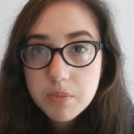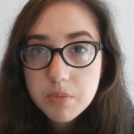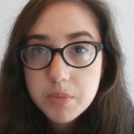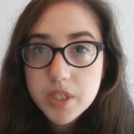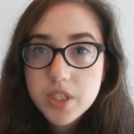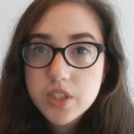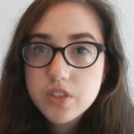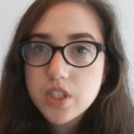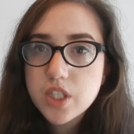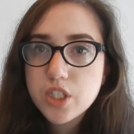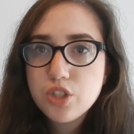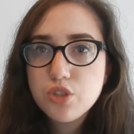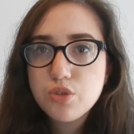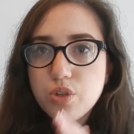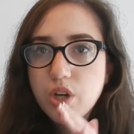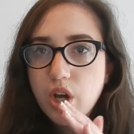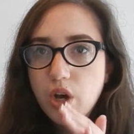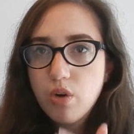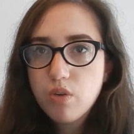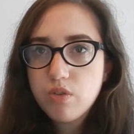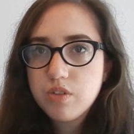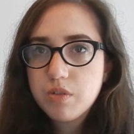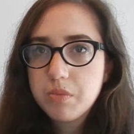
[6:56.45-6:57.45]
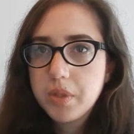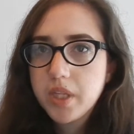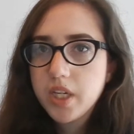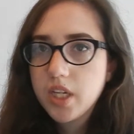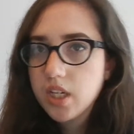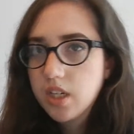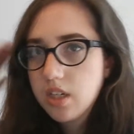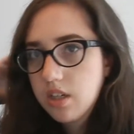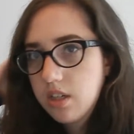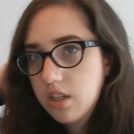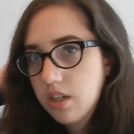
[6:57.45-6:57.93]
because they do go from
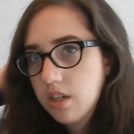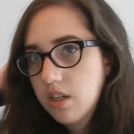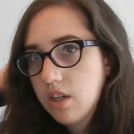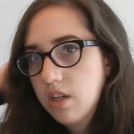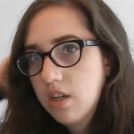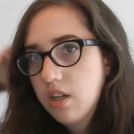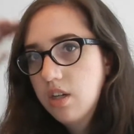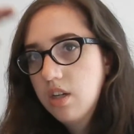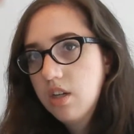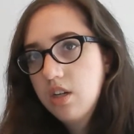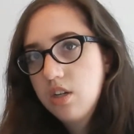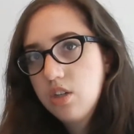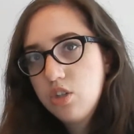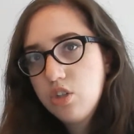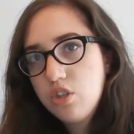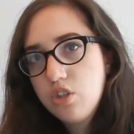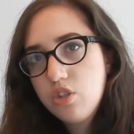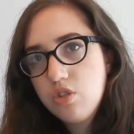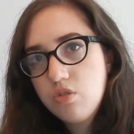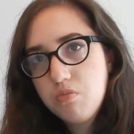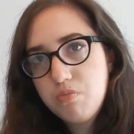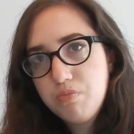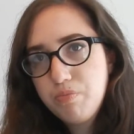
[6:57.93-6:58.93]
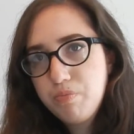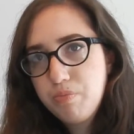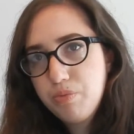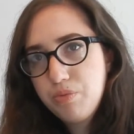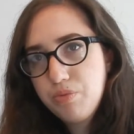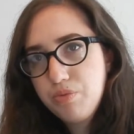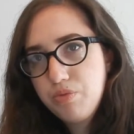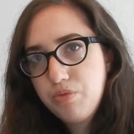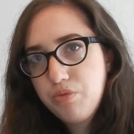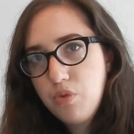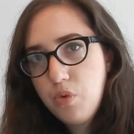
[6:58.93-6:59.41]
like
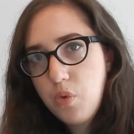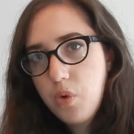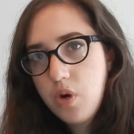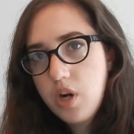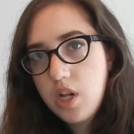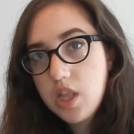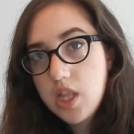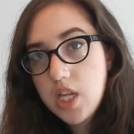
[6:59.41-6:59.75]
before